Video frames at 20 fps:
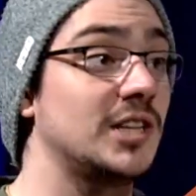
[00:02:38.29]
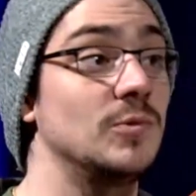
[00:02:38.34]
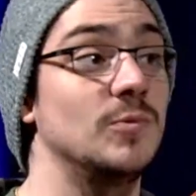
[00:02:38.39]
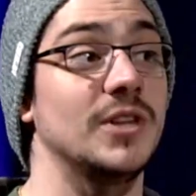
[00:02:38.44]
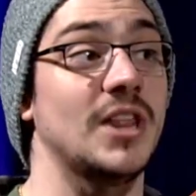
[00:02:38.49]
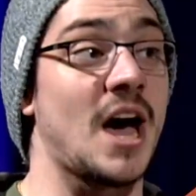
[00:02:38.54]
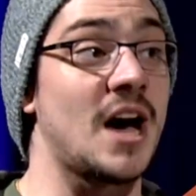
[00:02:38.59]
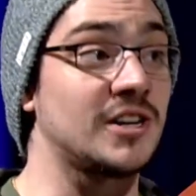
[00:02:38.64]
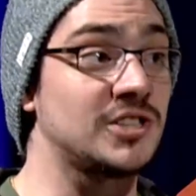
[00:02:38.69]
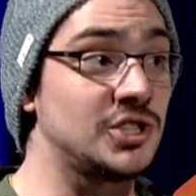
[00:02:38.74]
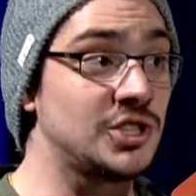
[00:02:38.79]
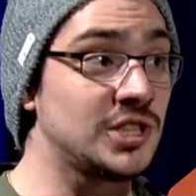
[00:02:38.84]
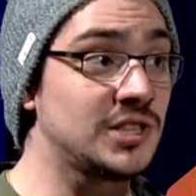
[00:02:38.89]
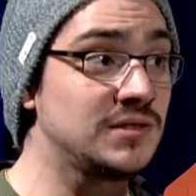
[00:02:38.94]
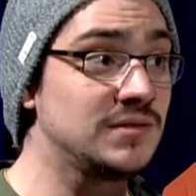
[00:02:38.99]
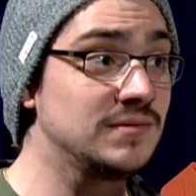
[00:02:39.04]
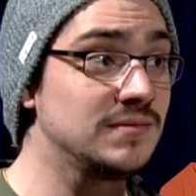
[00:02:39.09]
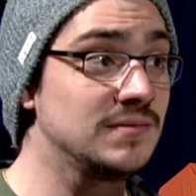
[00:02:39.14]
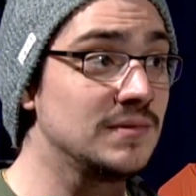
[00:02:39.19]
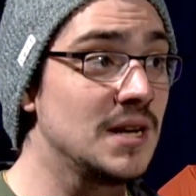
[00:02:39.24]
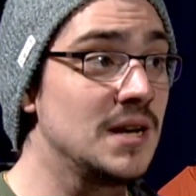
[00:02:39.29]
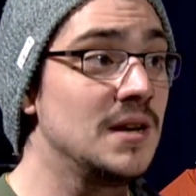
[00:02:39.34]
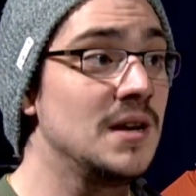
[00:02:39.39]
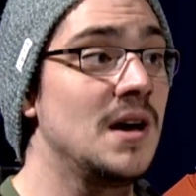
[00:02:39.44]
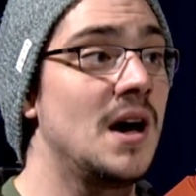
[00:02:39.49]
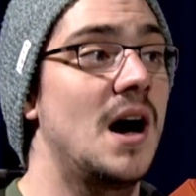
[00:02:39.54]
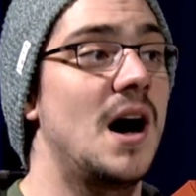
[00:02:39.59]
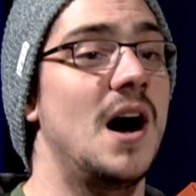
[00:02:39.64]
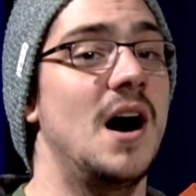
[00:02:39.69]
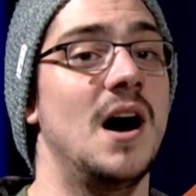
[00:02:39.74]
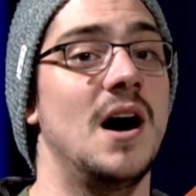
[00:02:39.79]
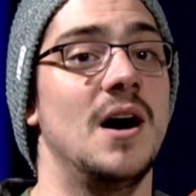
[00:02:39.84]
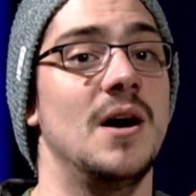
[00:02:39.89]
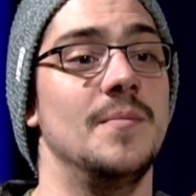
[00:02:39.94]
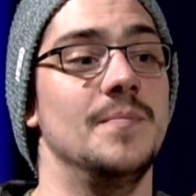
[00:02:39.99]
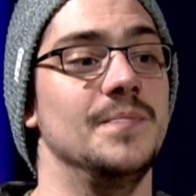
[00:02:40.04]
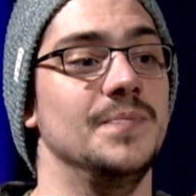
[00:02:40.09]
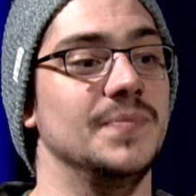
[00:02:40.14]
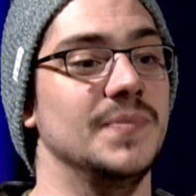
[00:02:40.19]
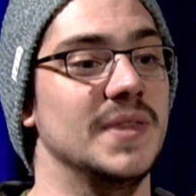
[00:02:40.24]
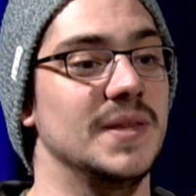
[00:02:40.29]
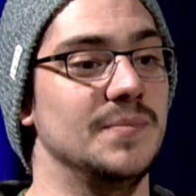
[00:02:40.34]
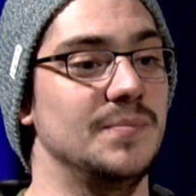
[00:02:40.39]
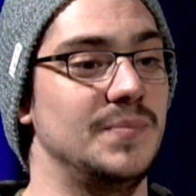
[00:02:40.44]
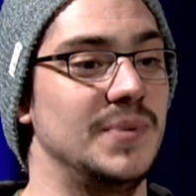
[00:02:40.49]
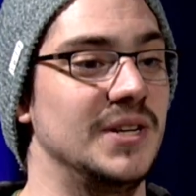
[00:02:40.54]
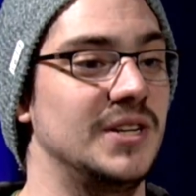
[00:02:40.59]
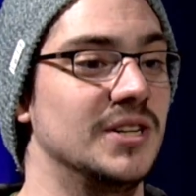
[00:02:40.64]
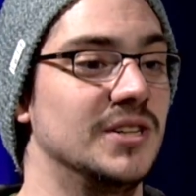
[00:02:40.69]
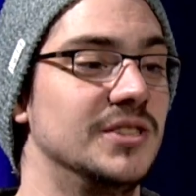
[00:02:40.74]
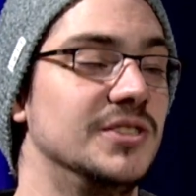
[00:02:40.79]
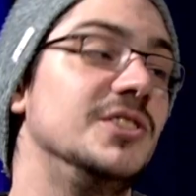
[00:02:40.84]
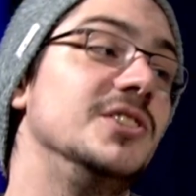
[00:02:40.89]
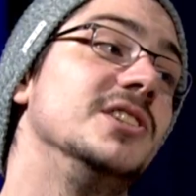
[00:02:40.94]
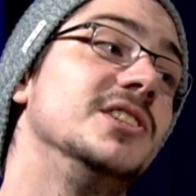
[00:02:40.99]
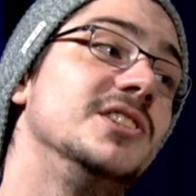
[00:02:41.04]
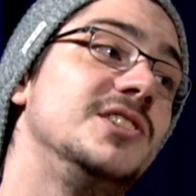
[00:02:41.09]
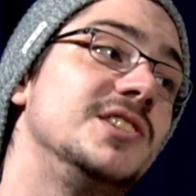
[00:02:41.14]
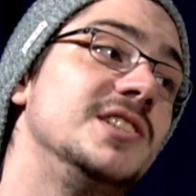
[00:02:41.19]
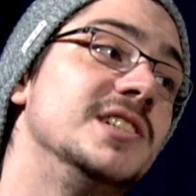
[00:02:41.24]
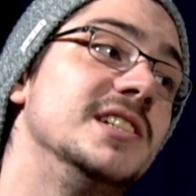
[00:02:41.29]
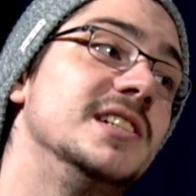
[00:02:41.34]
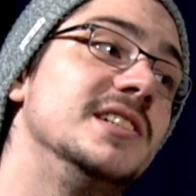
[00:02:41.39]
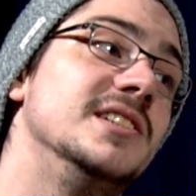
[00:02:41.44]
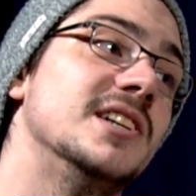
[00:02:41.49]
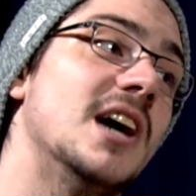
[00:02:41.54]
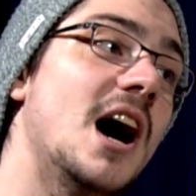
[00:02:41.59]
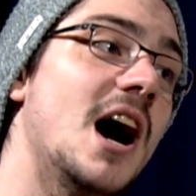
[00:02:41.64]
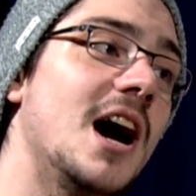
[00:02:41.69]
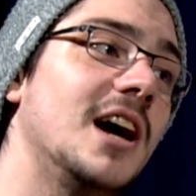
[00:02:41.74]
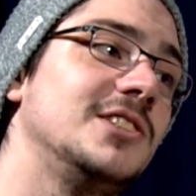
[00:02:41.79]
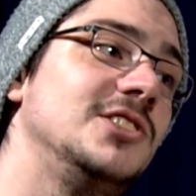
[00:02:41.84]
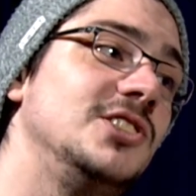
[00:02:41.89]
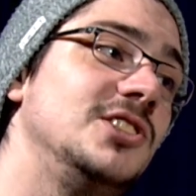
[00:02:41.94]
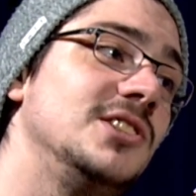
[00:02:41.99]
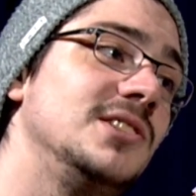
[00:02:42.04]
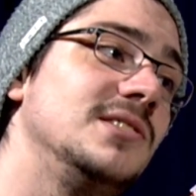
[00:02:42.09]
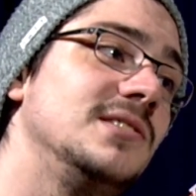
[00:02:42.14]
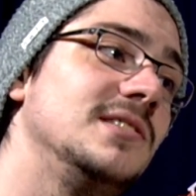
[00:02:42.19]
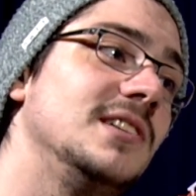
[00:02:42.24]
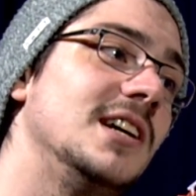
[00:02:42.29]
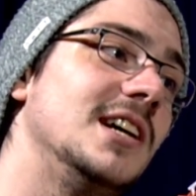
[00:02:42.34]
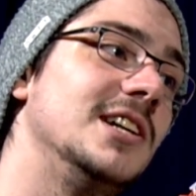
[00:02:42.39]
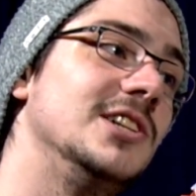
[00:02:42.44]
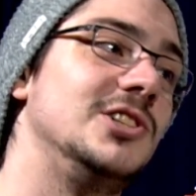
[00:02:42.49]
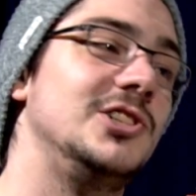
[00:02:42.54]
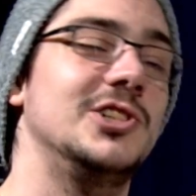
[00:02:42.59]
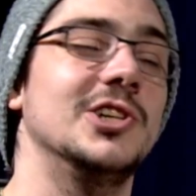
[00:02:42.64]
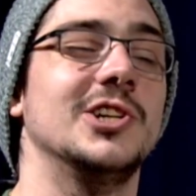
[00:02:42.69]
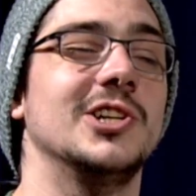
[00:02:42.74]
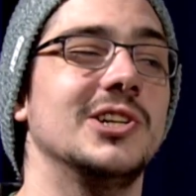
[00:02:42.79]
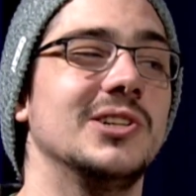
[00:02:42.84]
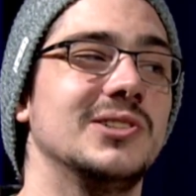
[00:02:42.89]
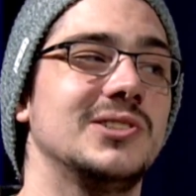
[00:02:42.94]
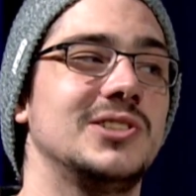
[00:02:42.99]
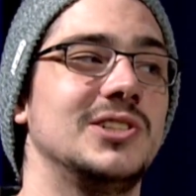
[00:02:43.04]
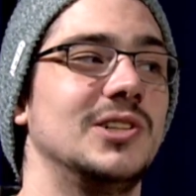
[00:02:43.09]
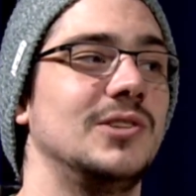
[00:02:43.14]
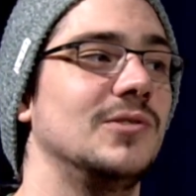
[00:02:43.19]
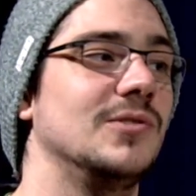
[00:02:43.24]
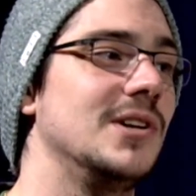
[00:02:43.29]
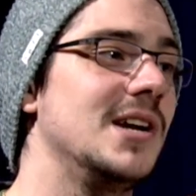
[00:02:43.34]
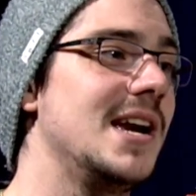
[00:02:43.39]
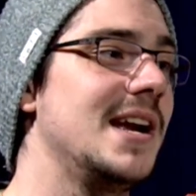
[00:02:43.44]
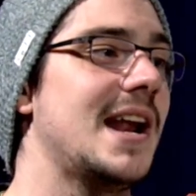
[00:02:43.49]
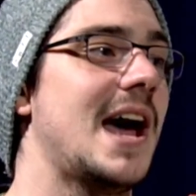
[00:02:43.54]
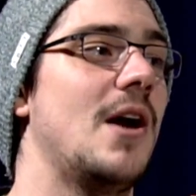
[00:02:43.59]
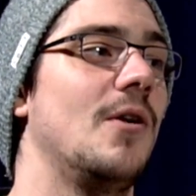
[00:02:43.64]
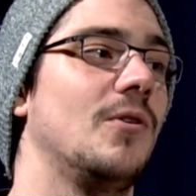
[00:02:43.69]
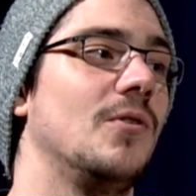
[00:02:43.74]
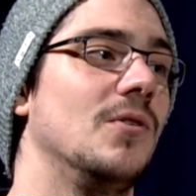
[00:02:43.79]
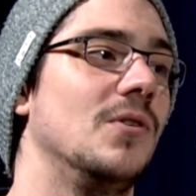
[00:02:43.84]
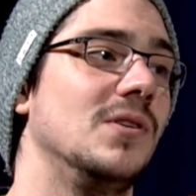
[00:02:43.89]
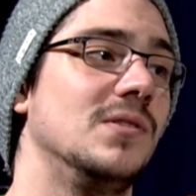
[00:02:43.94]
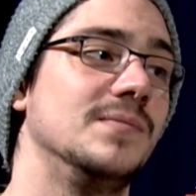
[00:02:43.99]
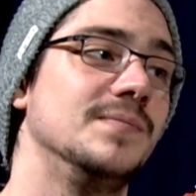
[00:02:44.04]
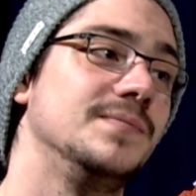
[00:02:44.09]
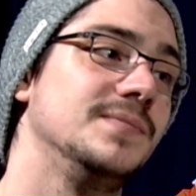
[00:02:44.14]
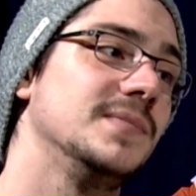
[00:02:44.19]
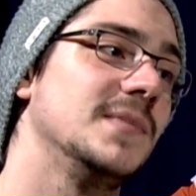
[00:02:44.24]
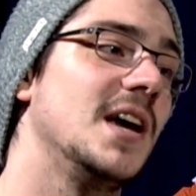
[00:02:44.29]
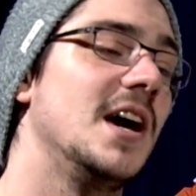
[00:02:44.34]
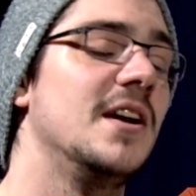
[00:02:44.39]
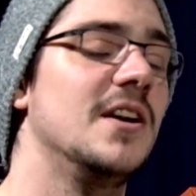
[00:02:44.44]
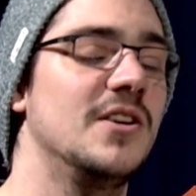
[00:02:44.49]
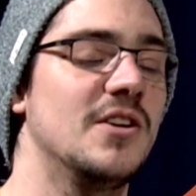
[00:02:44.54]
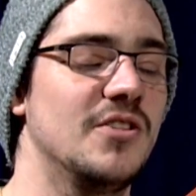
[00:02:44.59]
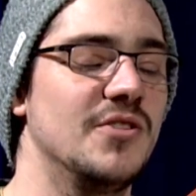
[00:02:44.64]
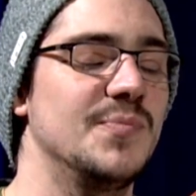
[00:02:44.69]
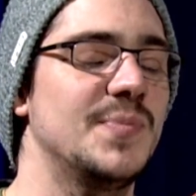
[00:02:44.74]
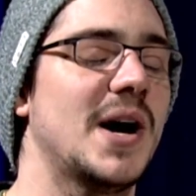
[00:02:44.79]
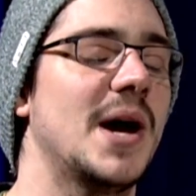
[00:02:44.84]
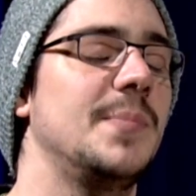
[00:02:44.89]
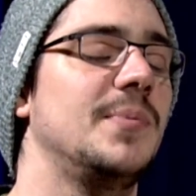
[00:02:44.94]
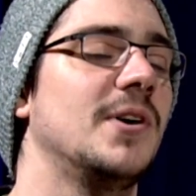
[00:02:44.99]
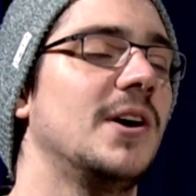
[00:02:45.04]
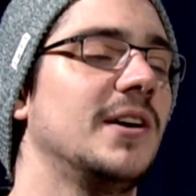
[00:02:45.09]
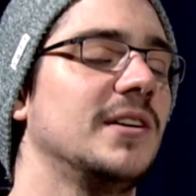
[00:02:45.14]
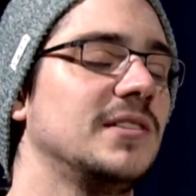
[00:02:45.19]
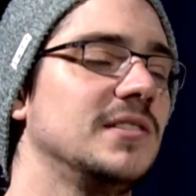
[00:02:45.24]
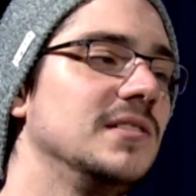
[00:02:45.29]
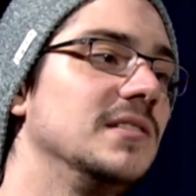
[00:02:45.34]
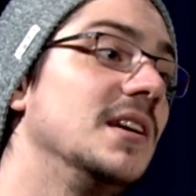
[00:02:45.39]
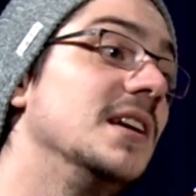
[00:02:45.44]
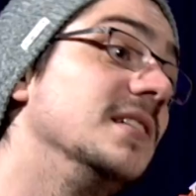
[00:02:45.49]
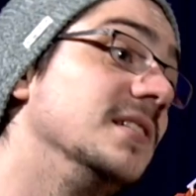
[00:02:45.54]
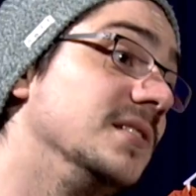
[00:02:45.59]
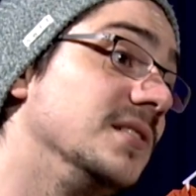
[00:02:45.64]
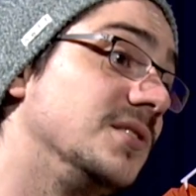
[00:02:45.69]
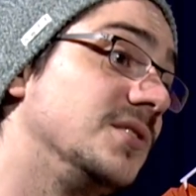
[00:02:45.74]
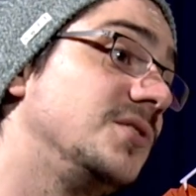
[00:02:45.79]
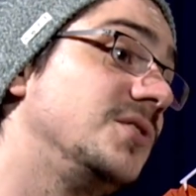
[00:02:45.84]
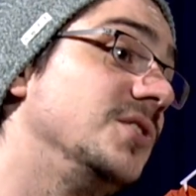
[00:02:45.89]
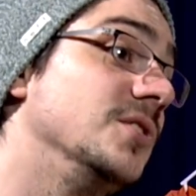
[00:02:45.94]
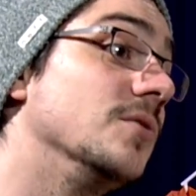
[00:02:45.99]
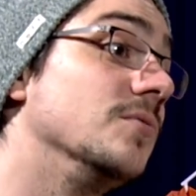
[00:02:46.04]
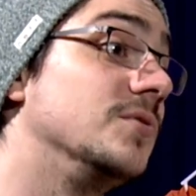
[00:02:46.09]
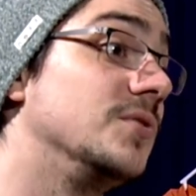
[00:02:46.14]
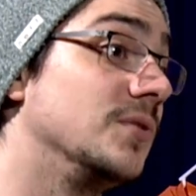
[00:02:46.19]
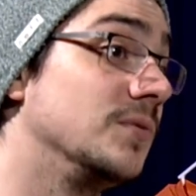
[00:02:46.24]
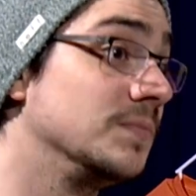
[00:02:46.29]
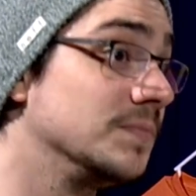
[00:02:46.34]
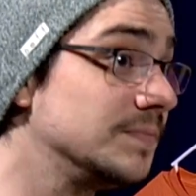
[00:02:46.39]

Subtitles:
it with oxygen because yeast needs oxygen and sugar to create alcohol. And another byproduct is CO2.